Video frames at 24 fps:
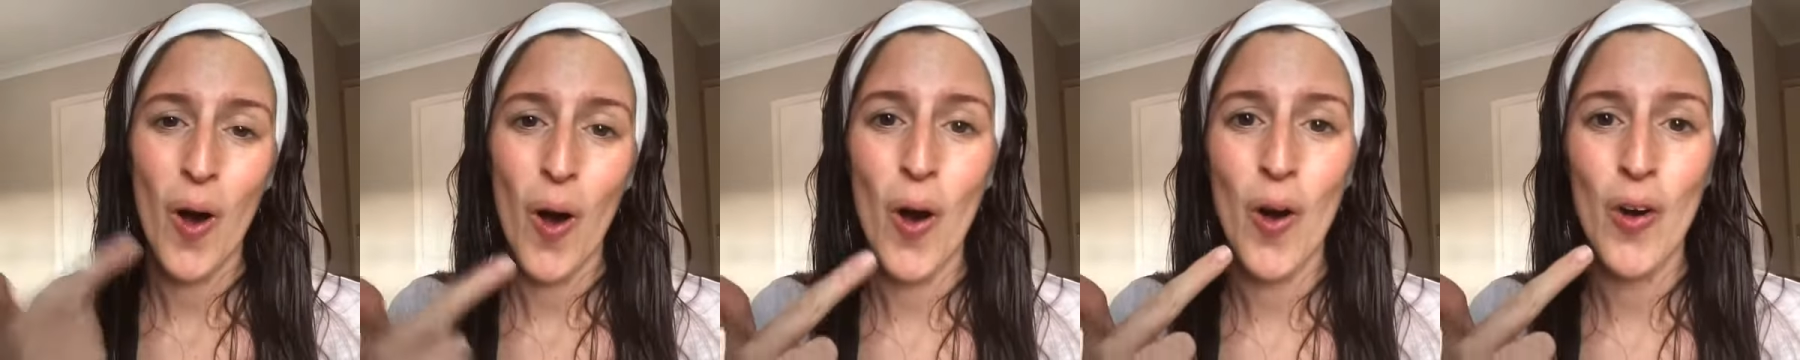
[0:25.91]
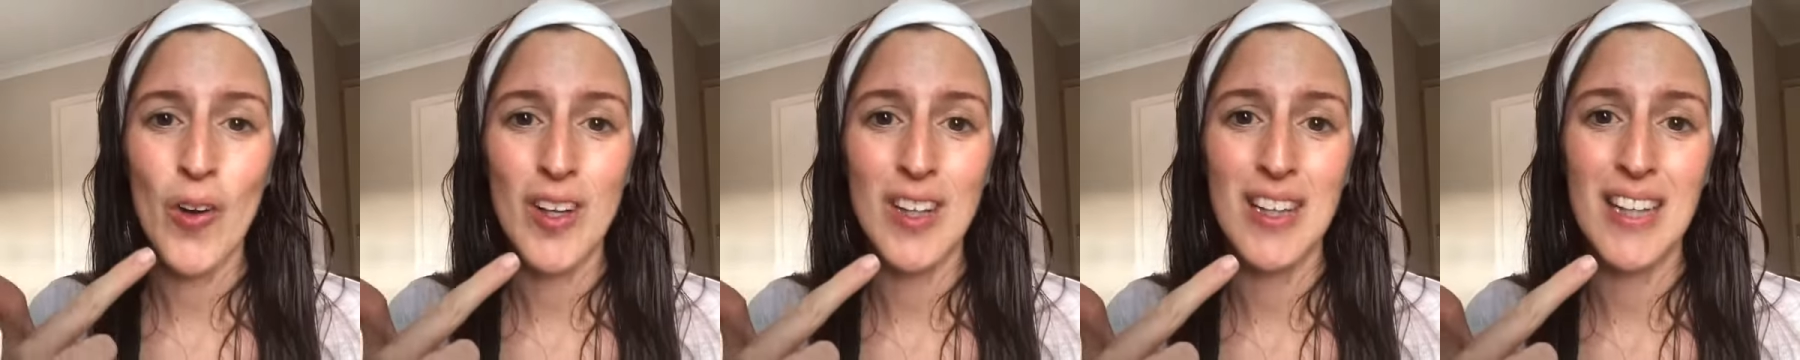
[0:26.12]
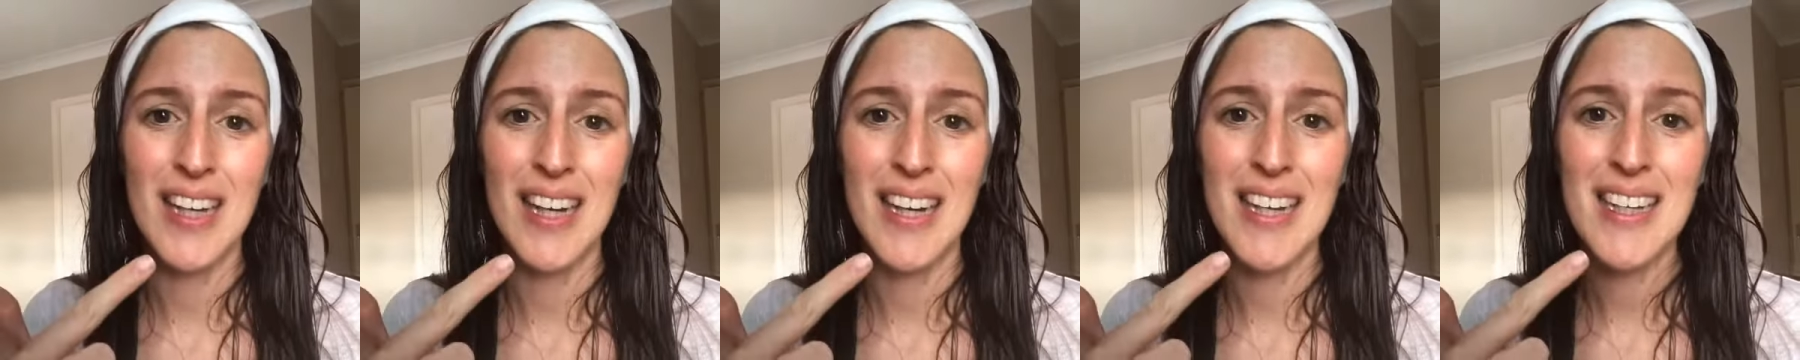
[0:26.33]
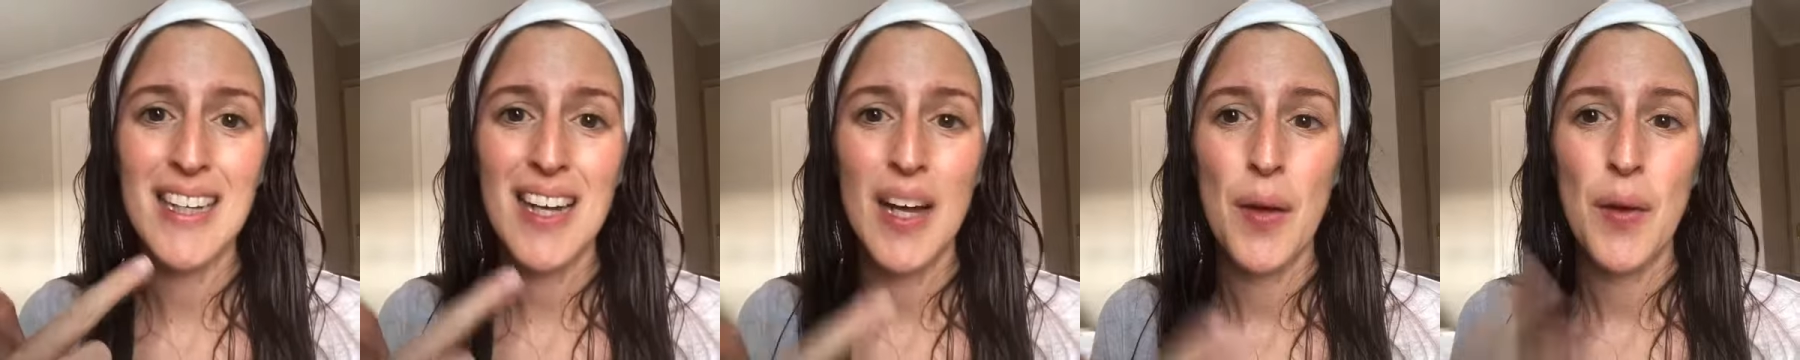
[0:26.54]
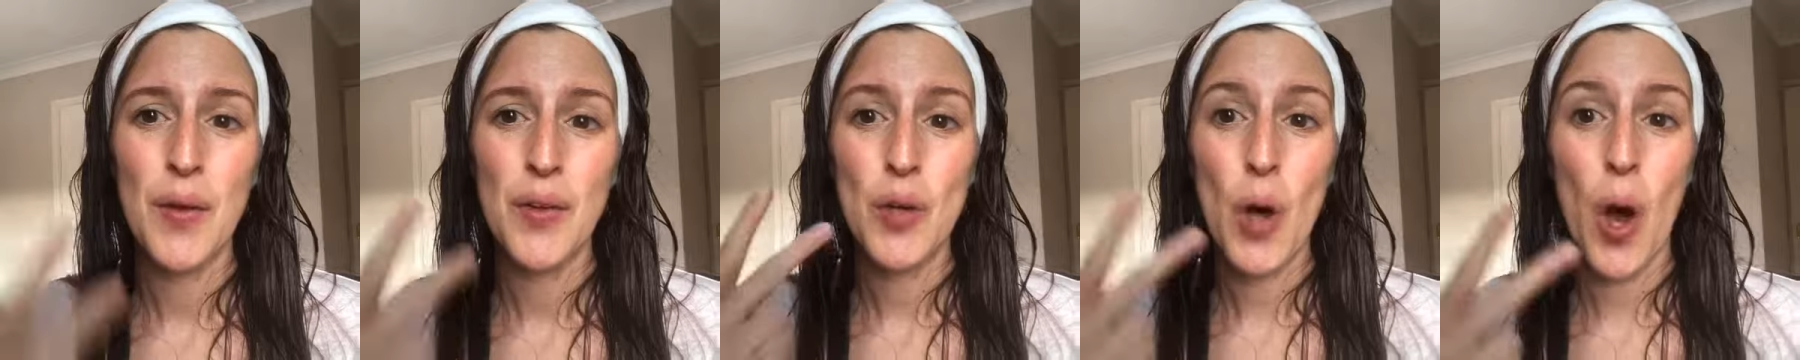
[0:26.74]
oily,
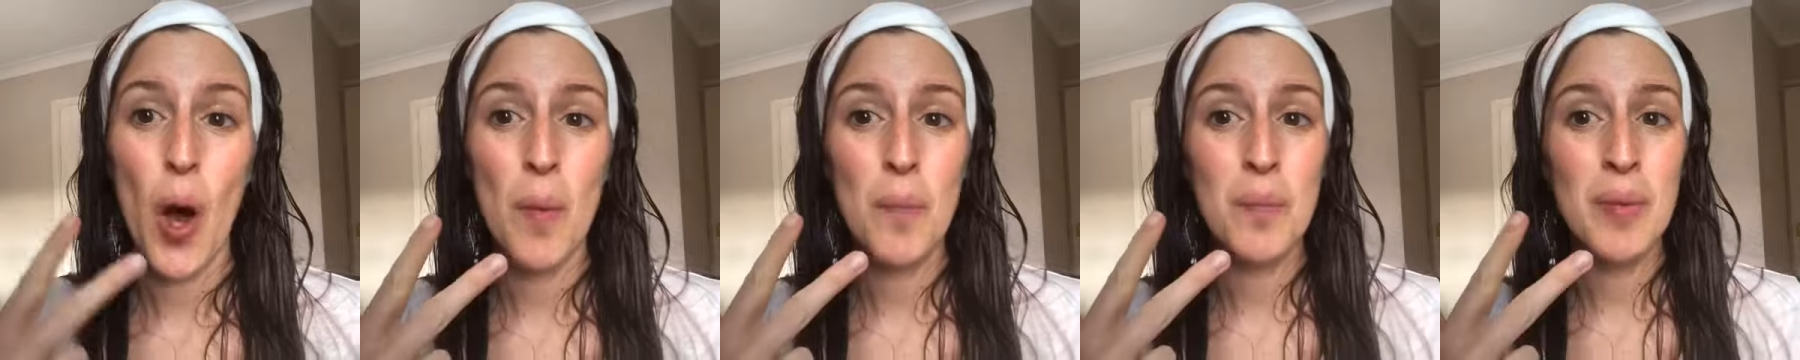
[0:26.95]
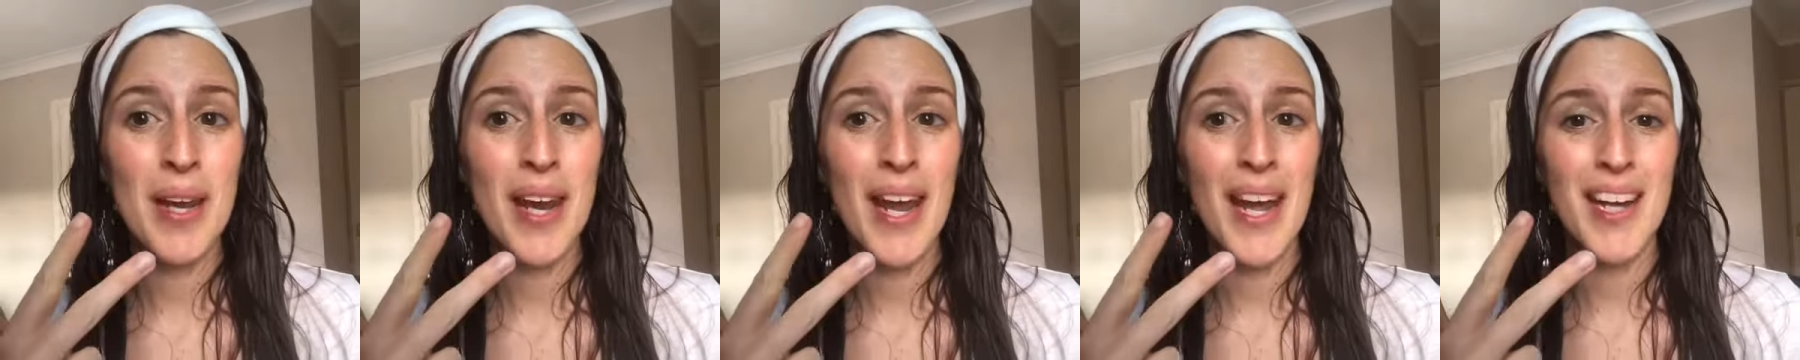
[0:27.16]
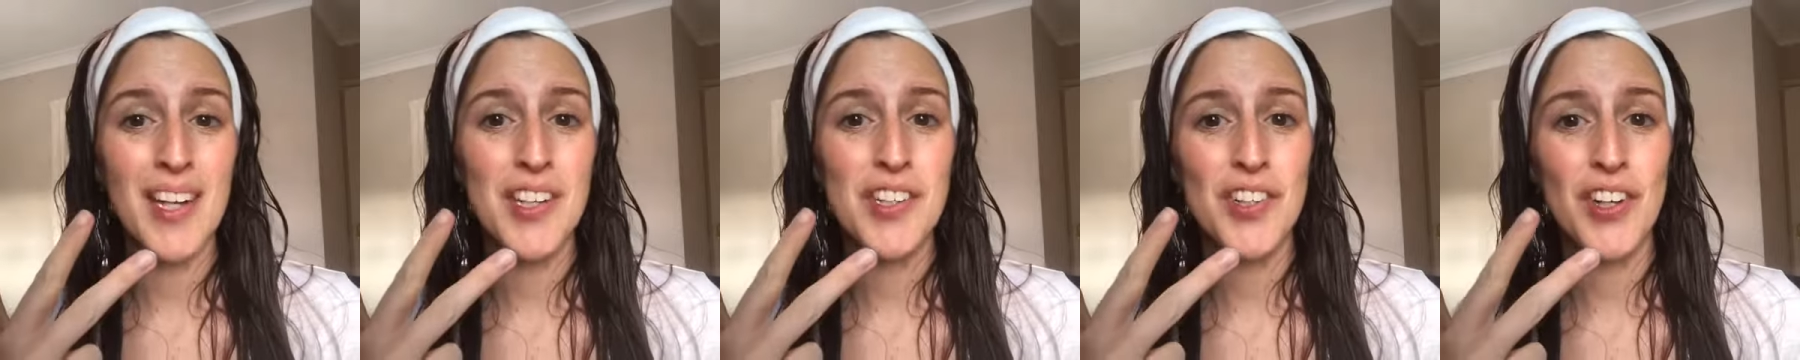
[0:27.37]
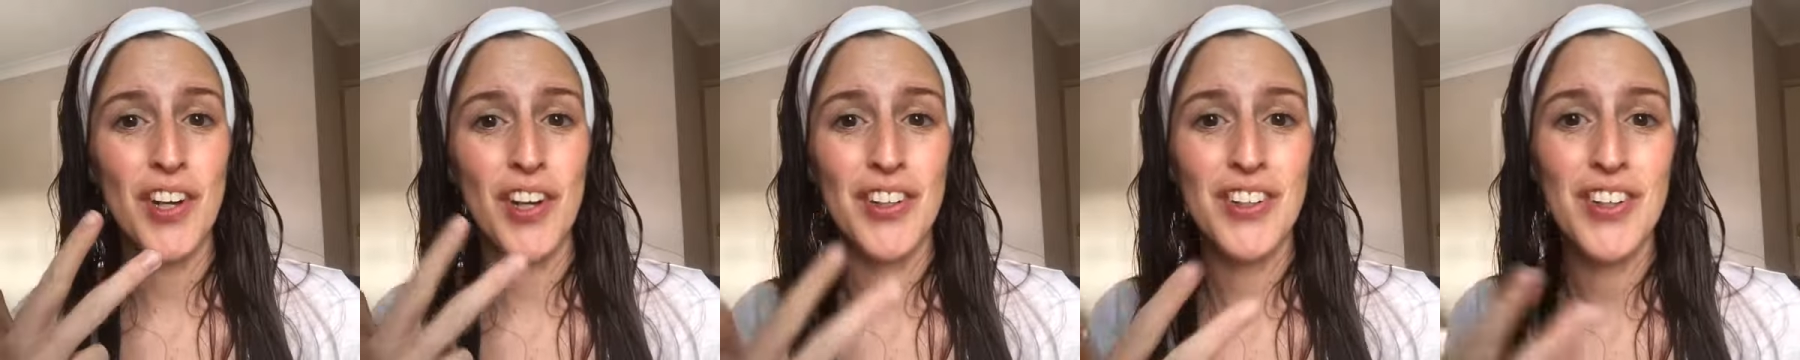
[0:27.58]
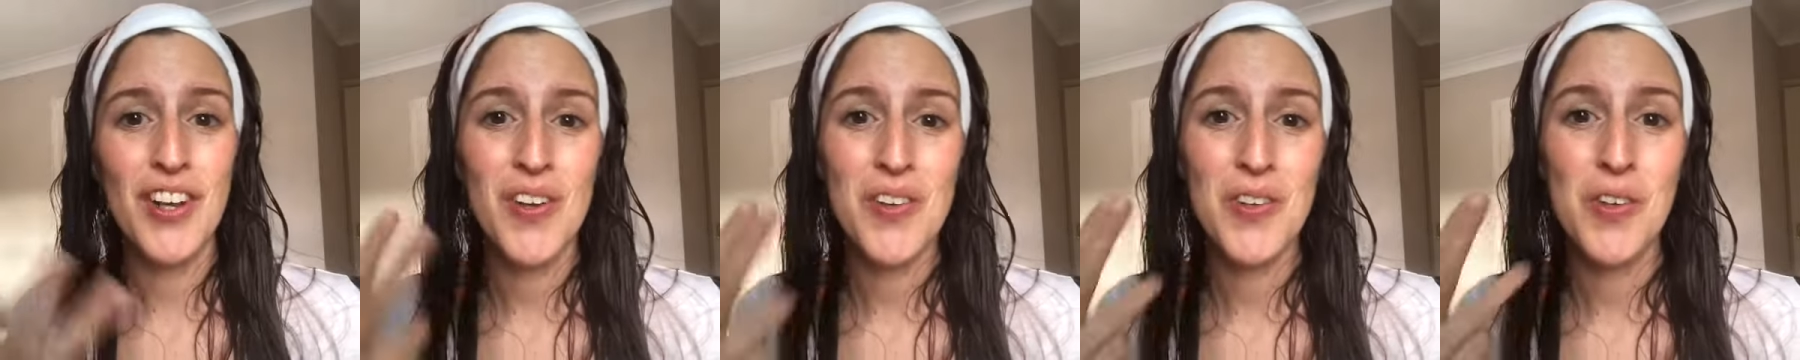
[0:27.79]

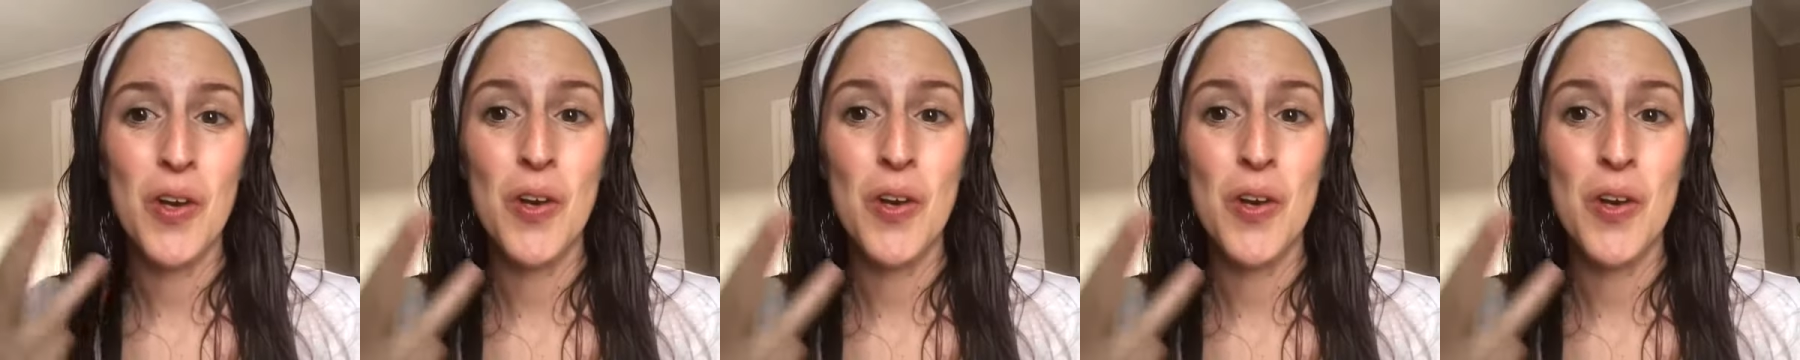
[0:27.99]
combination,